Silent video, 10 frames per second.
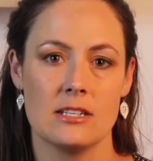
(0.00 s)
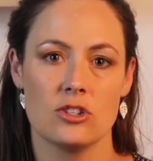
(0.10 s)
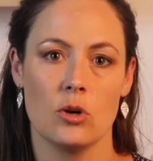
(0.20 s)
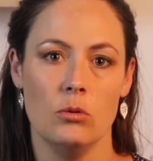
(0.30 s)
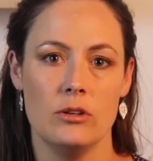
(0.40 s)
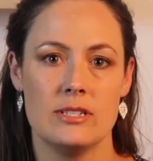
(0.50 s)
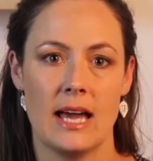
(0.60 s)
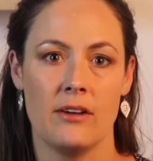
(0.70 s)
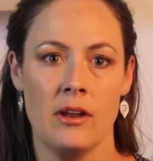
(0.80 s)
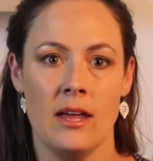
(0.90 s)
to cool her
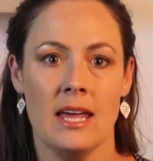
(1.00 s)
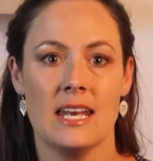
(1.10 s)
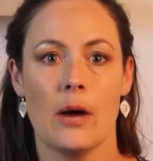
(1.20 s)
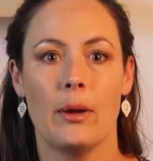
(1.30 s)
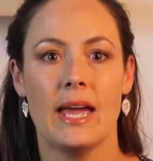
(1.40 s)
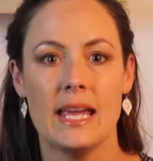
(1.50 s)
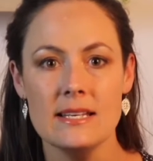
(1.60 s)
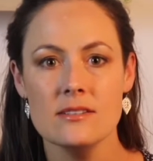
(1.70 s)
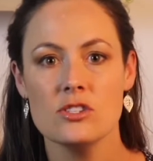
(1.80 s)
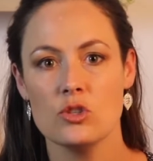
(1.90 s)
down. Now, a
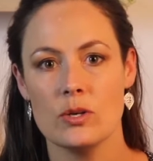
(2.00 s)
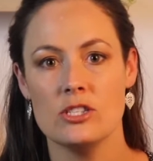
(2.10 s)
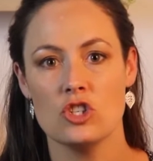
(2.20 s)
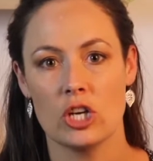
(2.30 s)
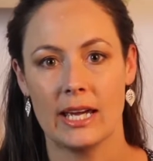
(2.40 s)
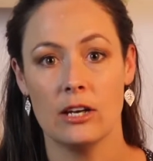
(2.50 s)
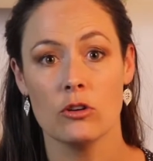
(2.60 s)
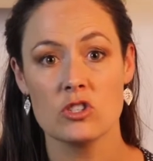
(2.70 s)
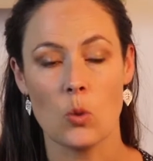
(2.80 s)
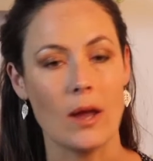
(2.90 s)
heat stressed chicken
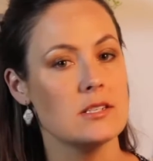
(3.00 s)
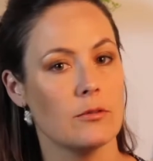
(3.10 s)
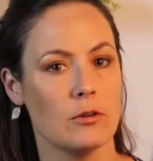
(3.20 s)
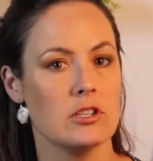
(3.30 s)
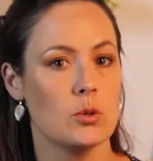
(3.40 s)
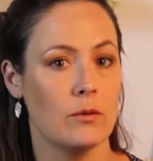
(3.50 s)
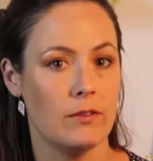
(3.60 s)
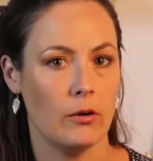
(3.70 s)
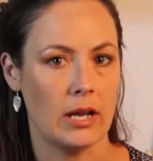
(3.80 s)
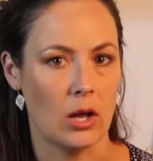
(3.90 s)
looks quite different to a
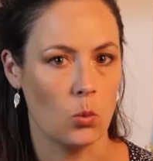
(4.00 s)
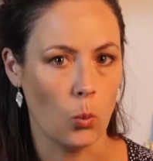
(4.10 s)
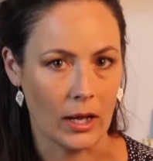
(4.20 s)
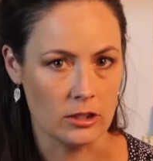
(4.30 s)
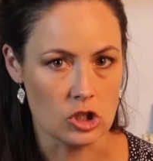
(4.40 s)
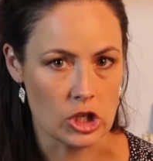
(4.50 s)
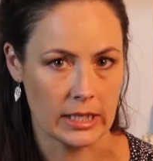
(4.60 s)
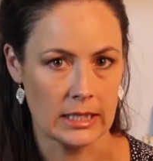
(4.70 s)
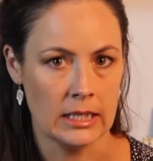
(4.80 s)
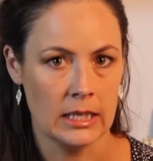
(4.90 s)
very unwell
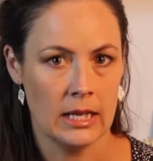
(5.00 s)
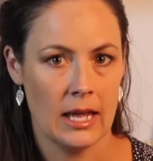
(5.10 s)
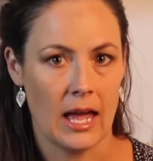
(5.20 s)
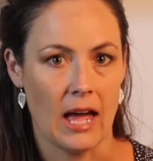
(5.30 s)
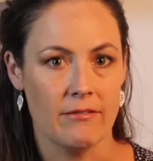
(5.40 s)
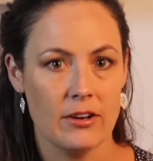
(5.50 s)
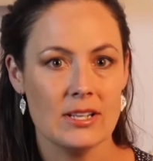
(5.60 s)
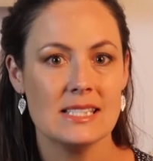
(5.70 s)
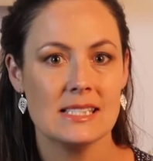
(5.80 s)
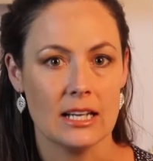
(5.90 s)
chicken. A
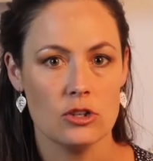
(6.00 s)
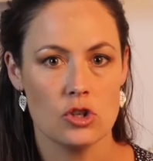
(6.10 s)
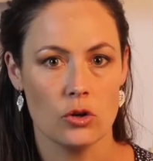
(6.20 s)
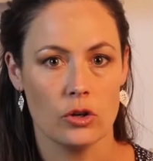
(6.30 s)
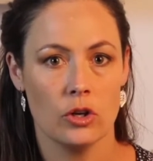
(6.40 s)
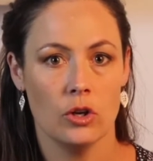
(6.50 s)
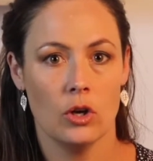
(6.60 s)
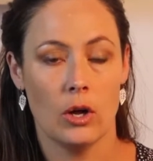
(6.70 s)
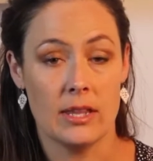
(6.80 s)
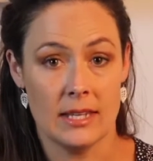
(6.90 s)
very sick chook
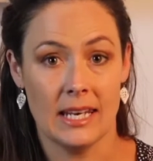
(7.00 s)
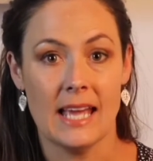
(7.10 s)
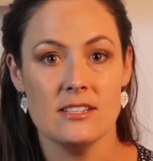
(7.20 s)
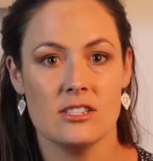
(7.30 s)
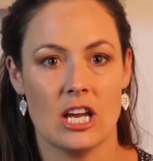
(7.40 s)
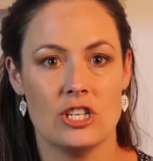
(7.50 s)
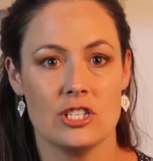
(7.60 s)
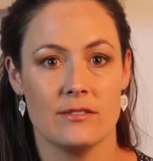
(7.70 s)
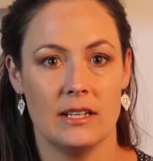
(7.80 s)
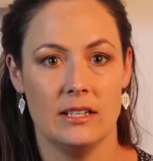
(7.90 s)
in the late
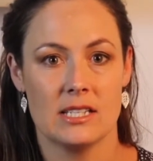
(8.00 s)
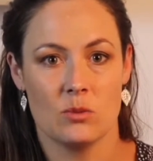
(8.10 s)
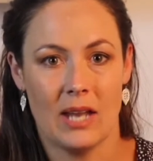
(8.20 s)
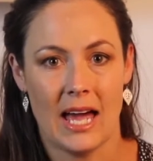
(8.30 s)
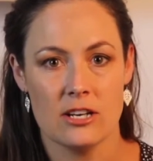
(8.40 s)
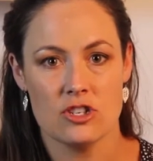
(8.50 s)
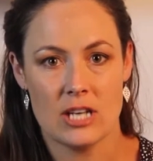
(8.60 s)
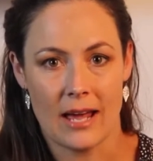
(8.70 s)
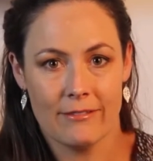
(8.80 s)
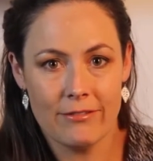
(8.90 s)
stages of illness will hunch
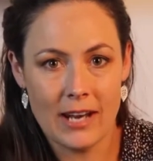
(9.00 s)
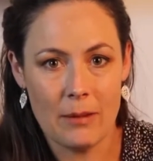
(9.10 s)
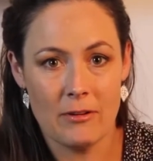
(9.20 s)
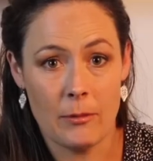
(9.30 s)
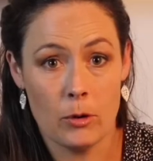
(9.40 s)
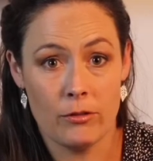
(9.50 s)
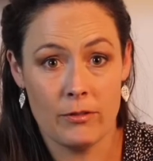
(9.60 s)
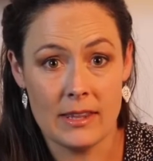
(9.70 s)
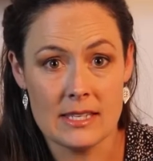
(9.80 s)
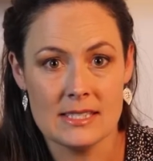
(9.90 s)
down, fluff up her
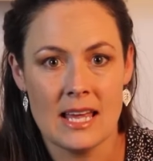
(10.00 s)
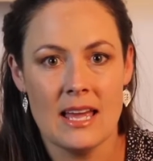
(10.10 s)
feathers,